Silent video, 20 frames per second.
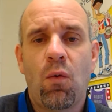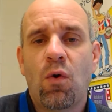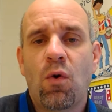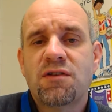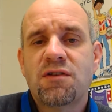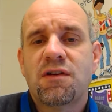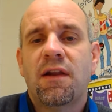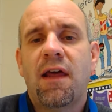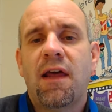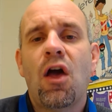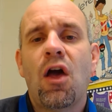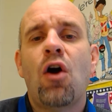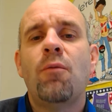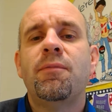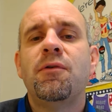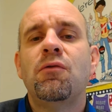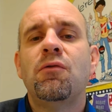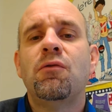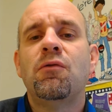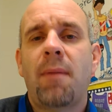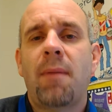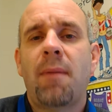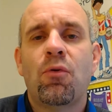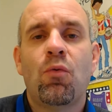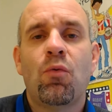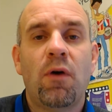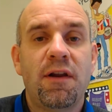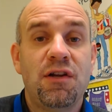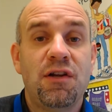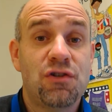What's going to help you remember
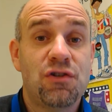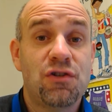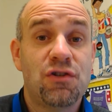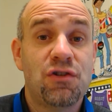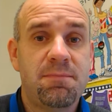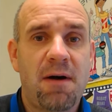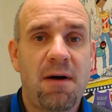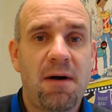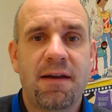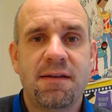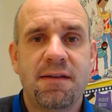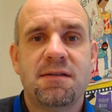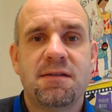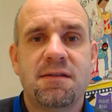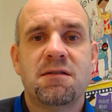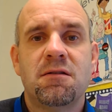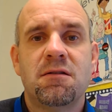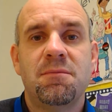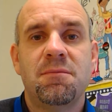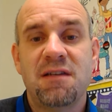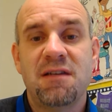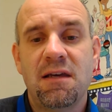what each of these body systems